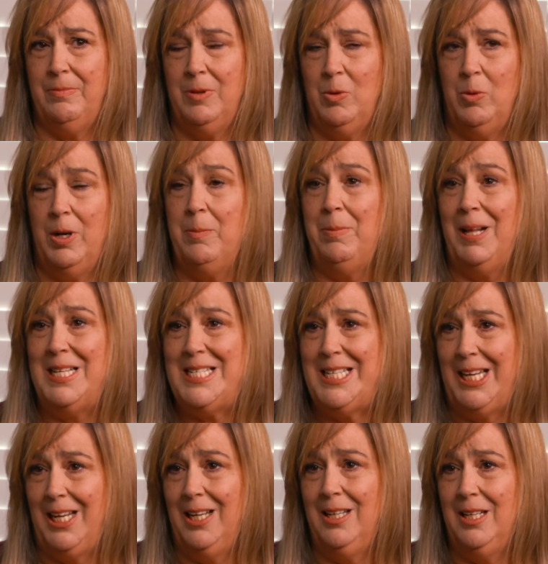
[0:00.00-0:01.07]
What a
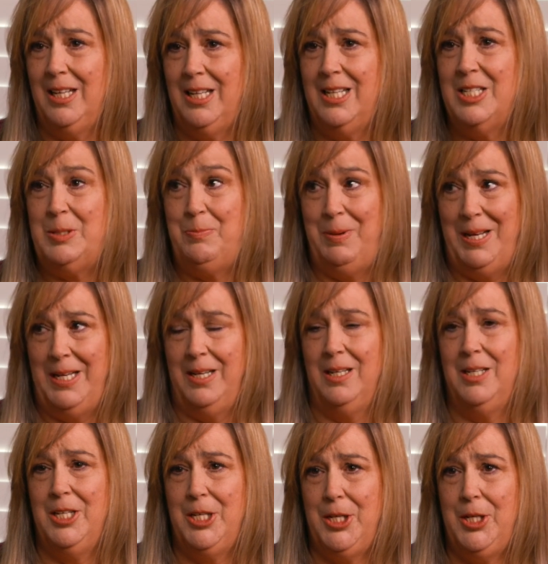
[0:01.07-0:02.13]
blessing it has been
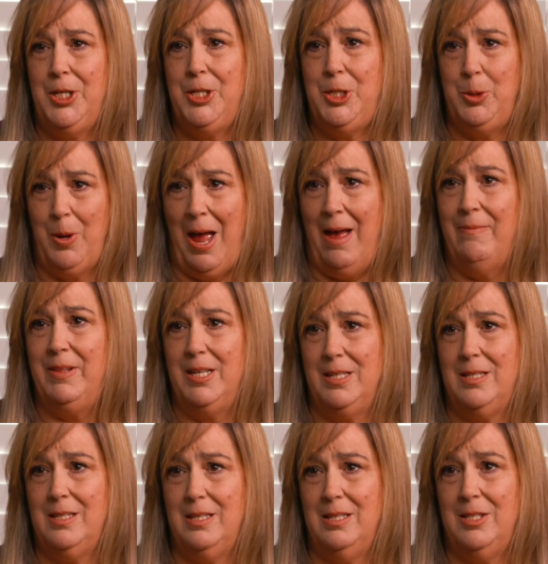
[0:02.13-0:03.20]
to have
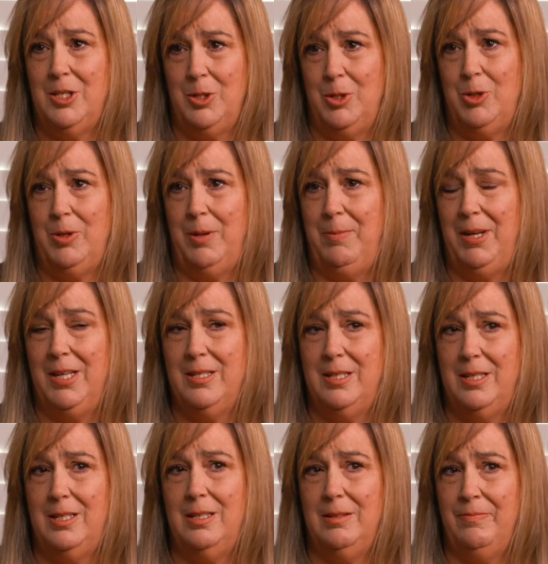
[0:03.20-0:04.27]
this surgery, because
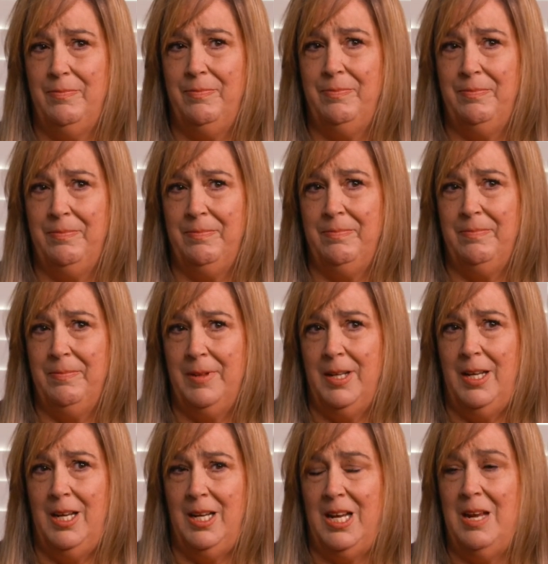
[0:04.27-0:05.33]

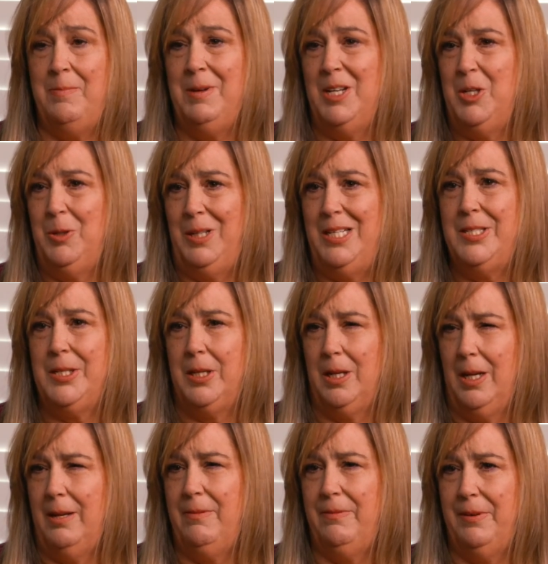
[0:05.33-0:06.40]
it gave me a new lease on
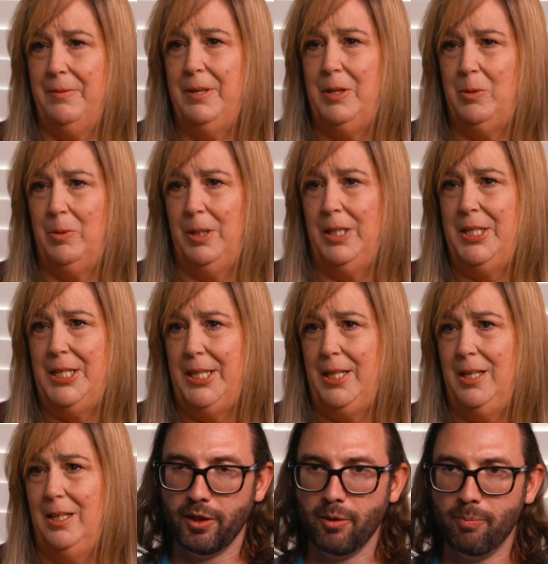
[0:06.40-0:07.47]
life. It really
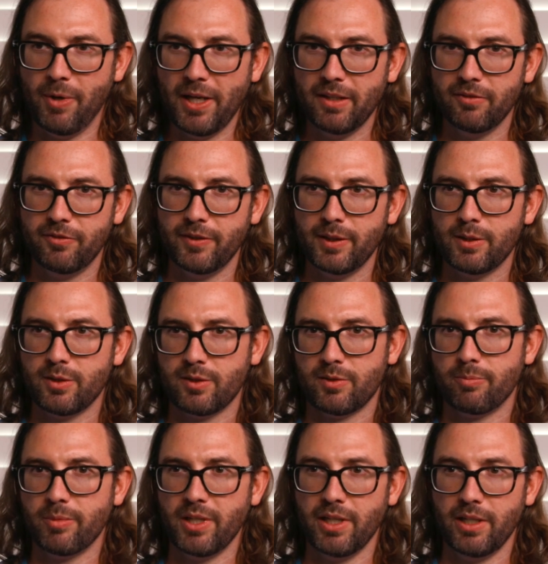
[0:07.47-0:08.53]
did. The
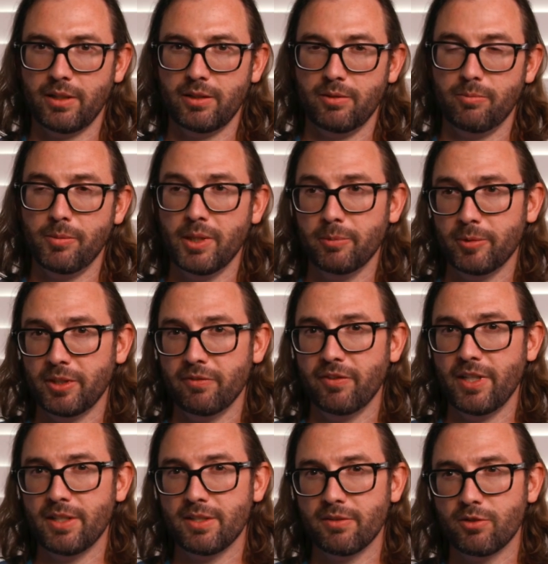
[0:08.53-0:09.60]
benefits behind minimally
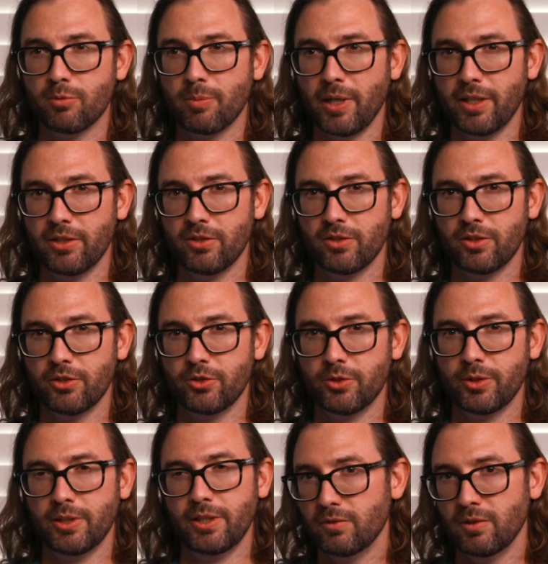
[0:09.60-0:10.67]
invasive spine
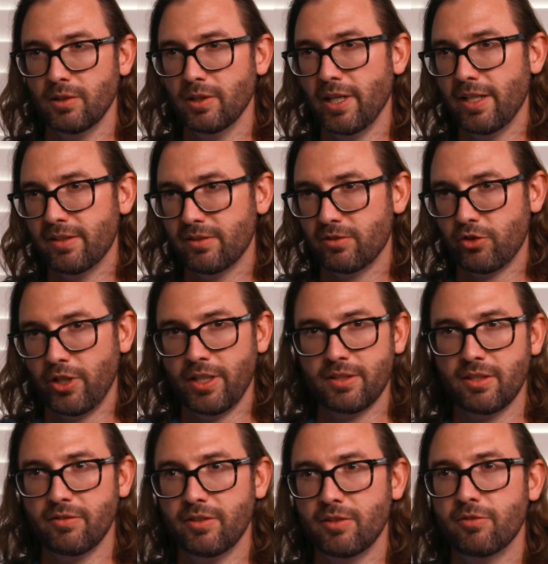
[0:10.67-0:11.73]
surgery: less
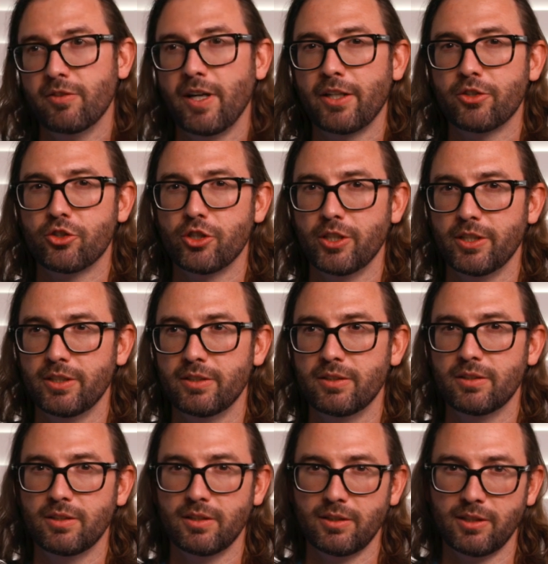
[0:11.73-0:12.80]
chance of infection,
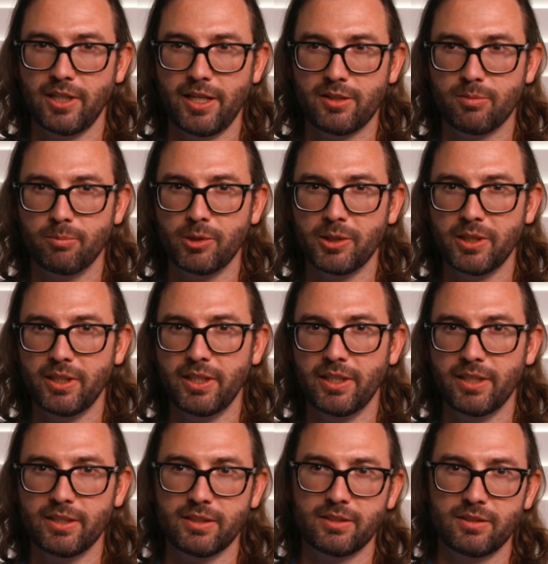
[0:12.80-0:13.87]
less
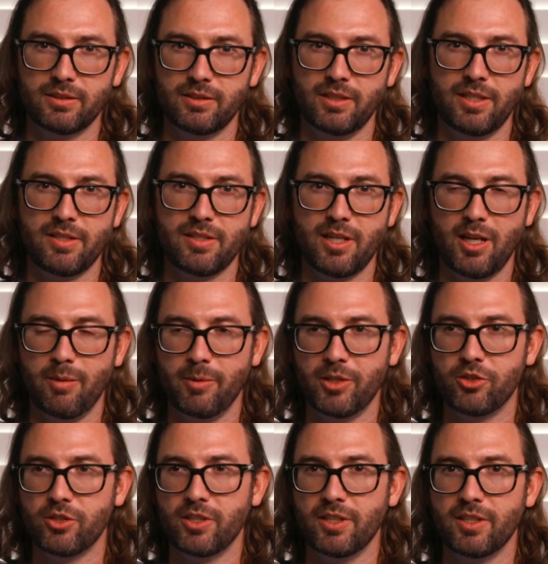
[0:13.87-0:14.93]
bleeding, less
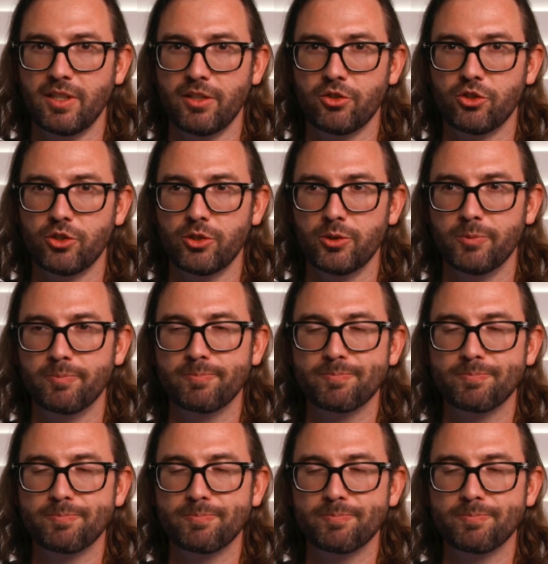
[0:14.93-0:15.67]
damage to tissue,